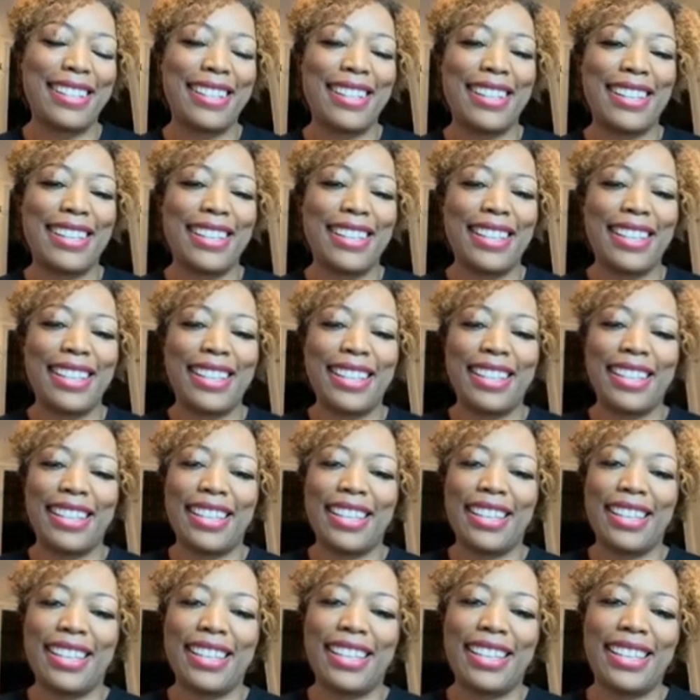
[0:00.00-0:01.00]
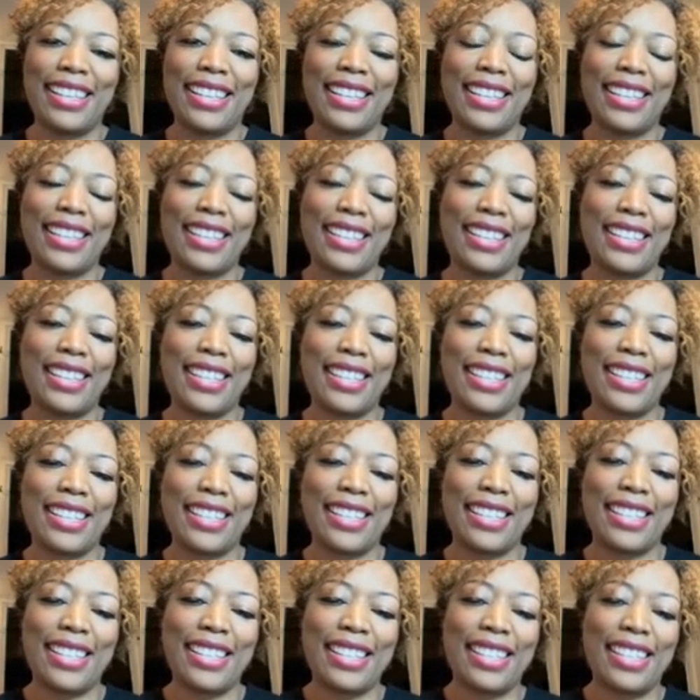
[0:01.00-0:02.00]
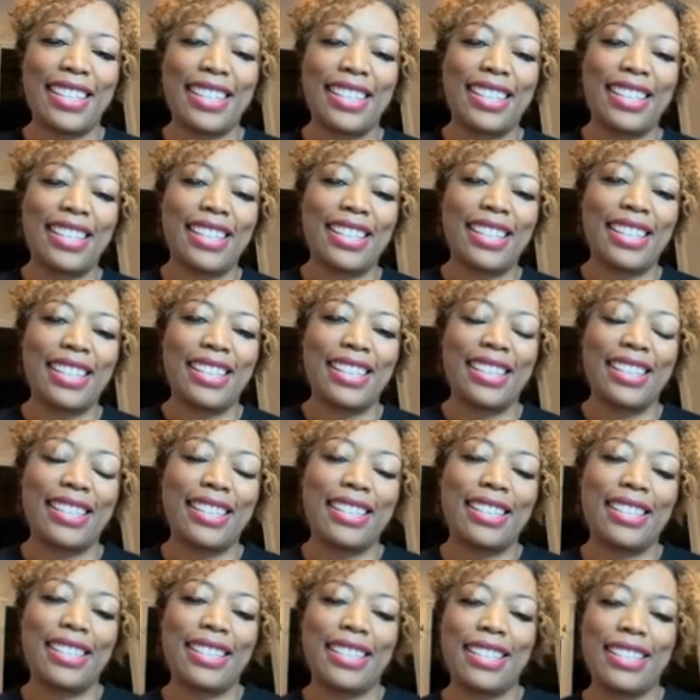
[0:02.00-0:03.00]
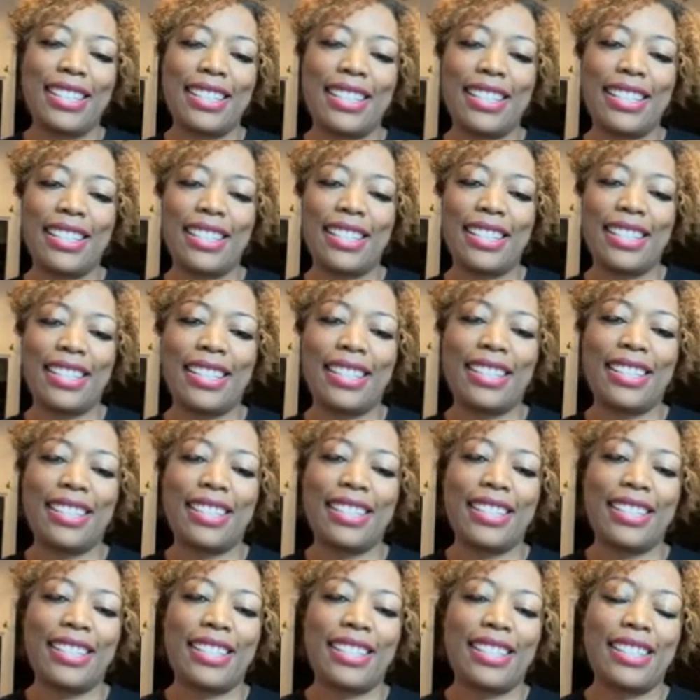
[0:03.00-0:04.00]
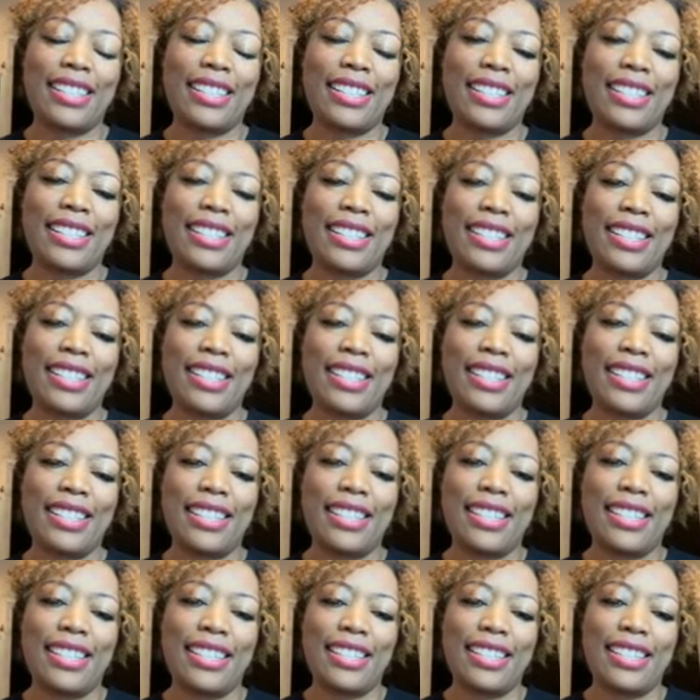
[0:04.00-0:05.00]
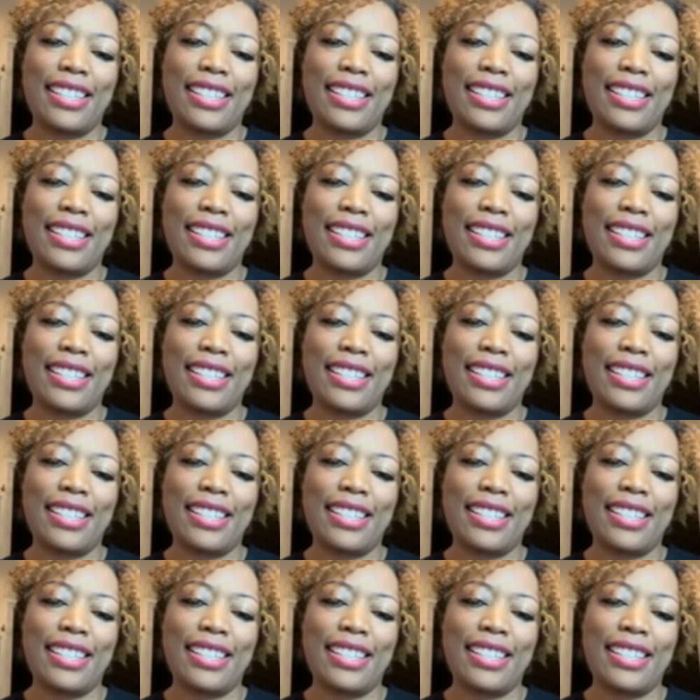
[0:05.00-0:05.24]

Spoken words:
[no speech]